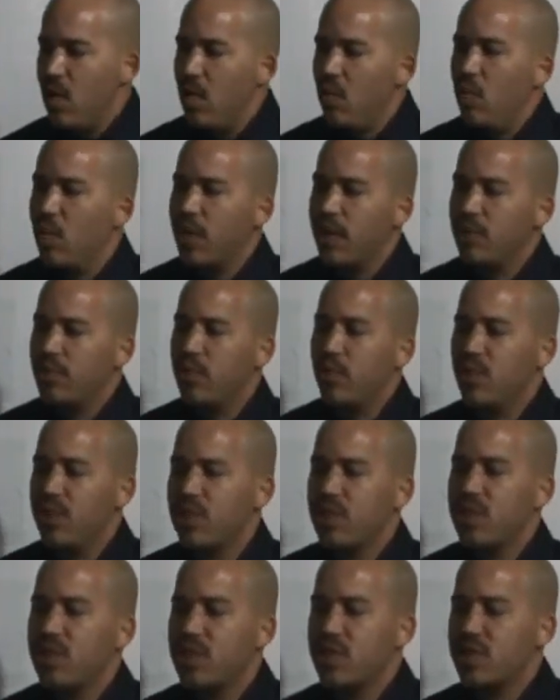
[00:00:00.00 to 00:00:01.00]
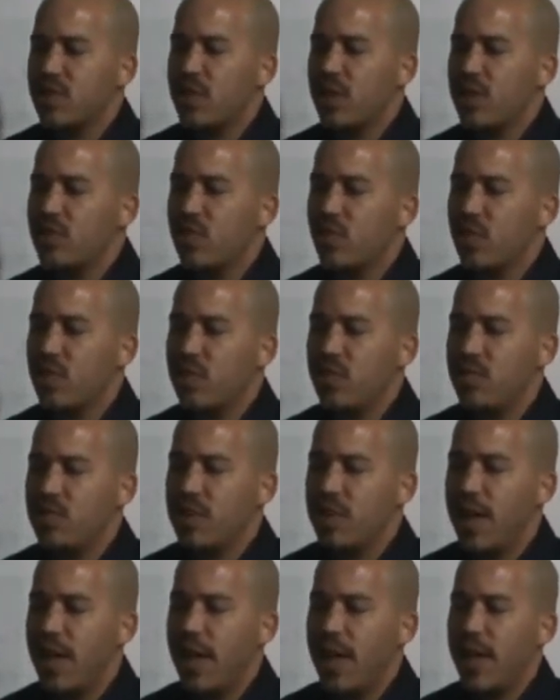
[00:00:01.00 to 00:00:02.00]
what I'm going to discuss with you
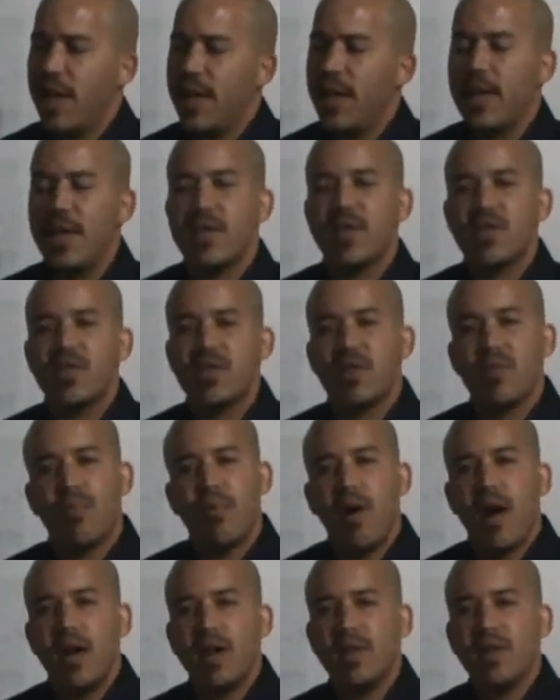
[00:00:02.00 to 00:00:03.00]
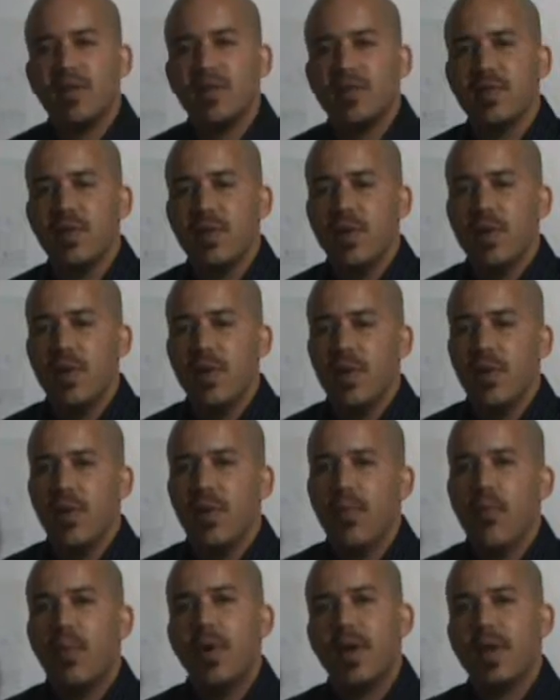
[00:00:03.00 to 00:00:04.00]
today is the product,
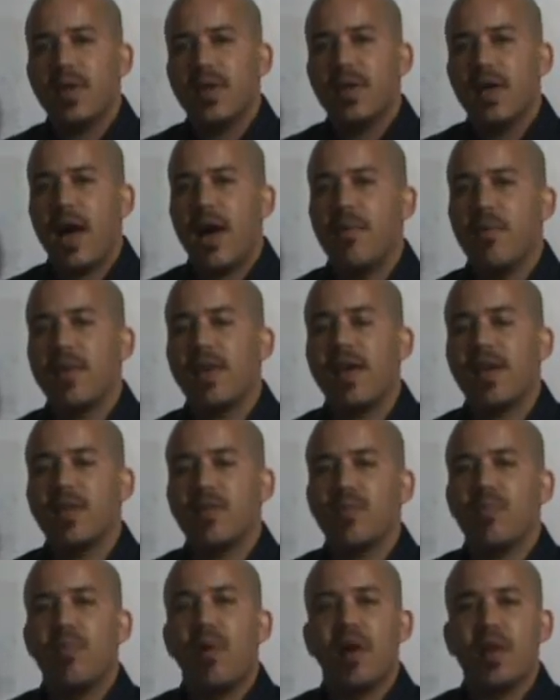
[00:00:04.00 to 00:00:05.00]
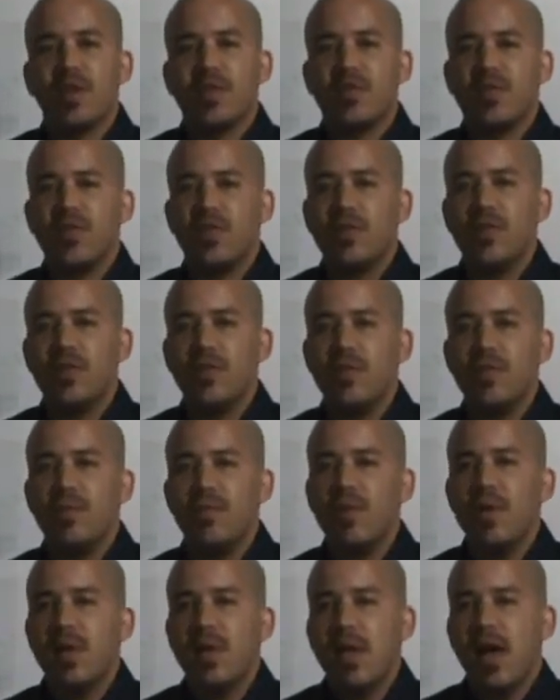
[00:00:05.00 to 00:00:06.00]
what I would like the product to
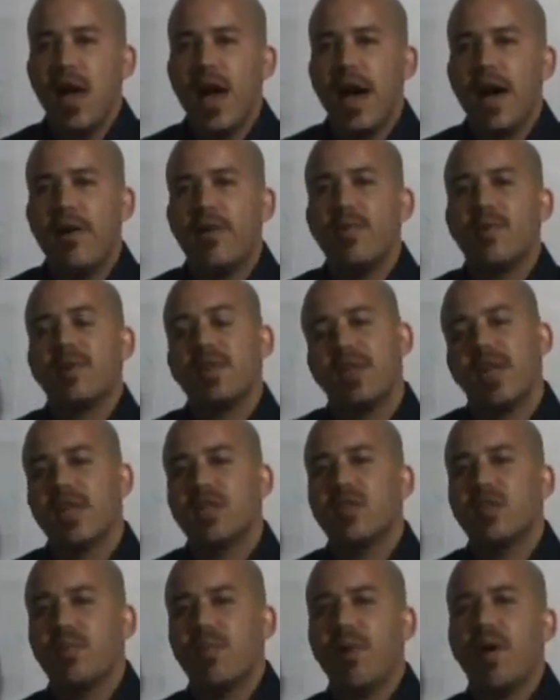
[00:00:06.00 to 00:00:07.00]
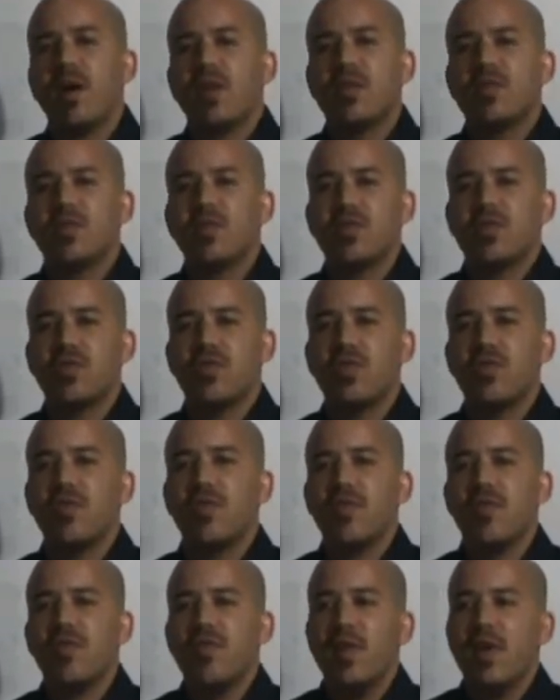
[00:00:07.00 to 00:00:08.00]
do, how I would like the product to
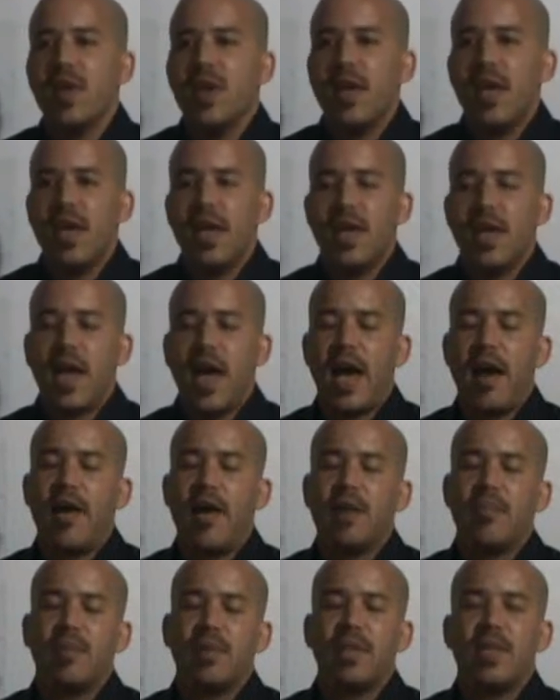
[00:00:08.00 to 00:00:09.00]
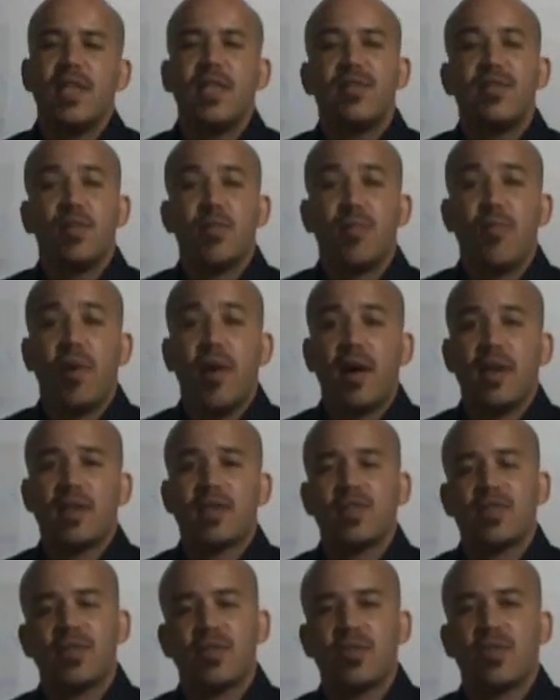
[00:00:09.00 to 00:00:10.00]
serve, and how I believe the
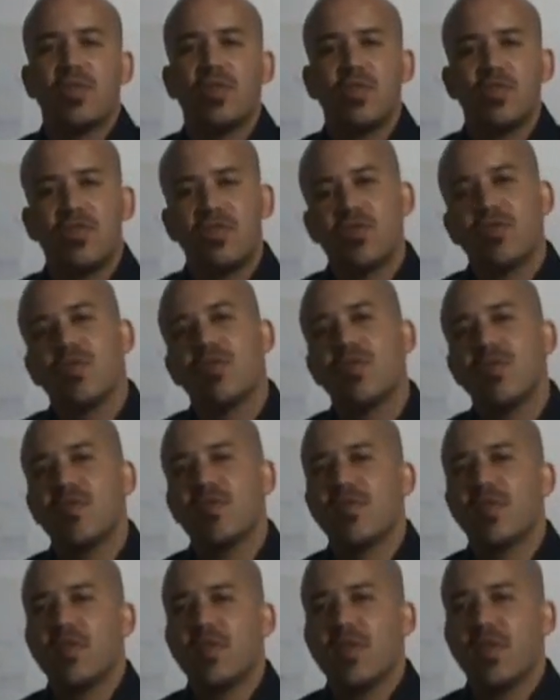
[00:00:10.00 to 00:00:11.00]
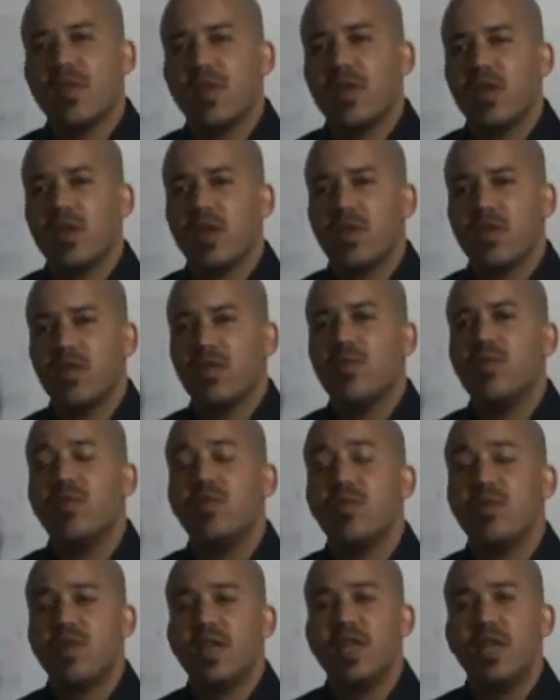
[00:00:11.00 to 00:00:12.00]
product is going to serve the
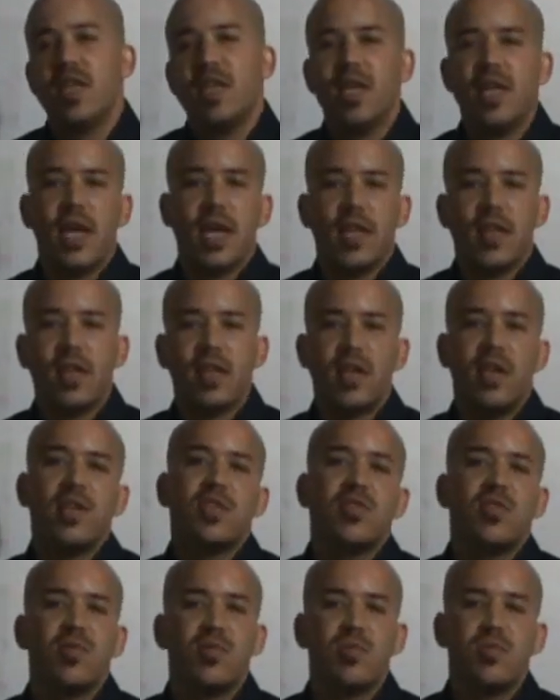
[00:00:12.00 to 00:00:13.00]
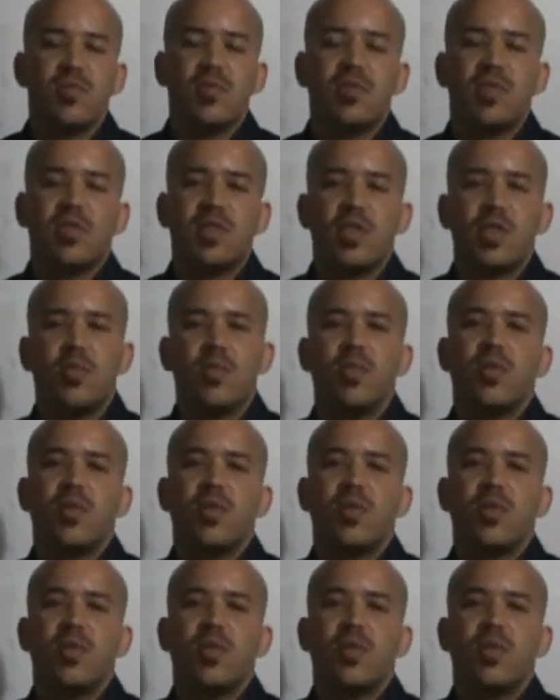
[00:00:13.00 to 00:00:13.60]
community and the customers in